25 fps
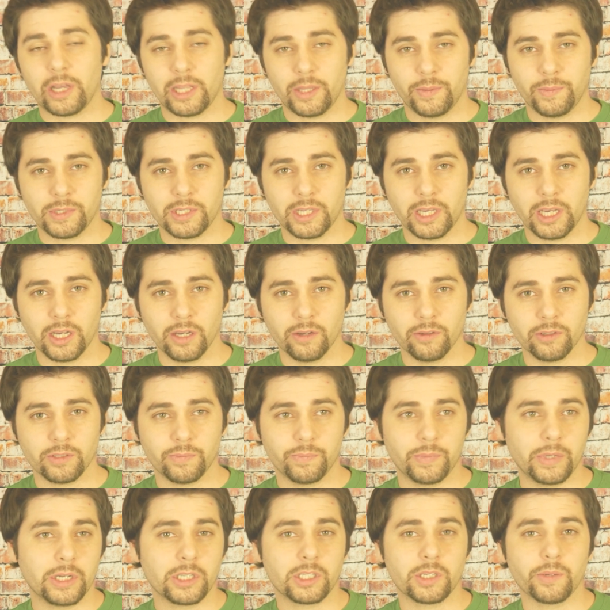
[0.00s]
themselves,
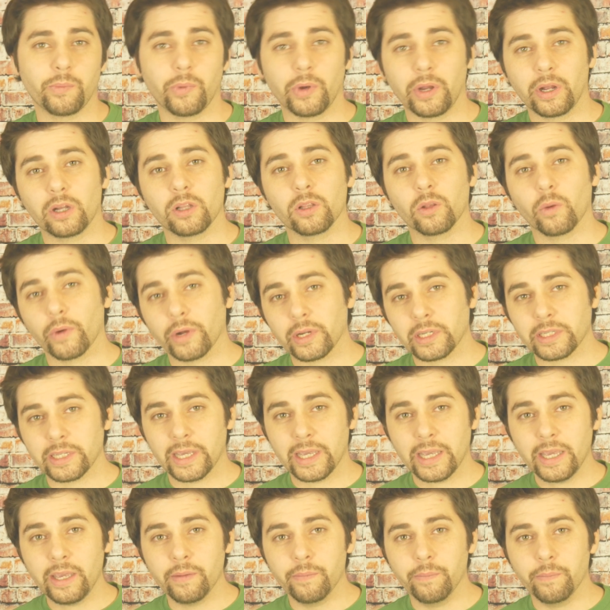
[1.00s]
but to bring glory to
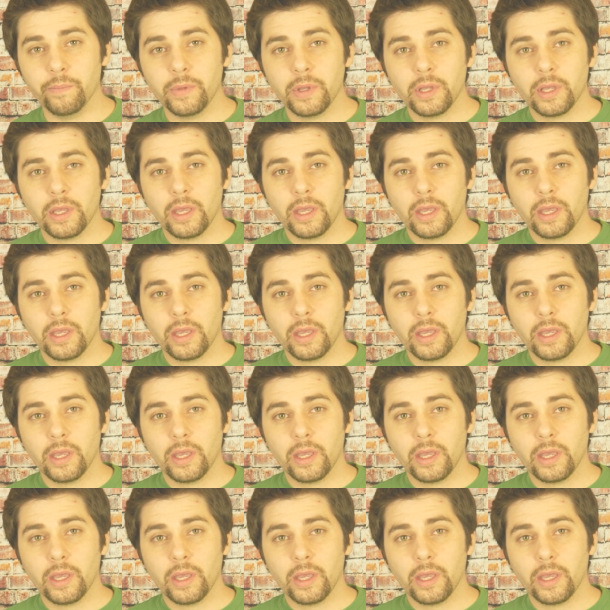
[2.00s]
Him.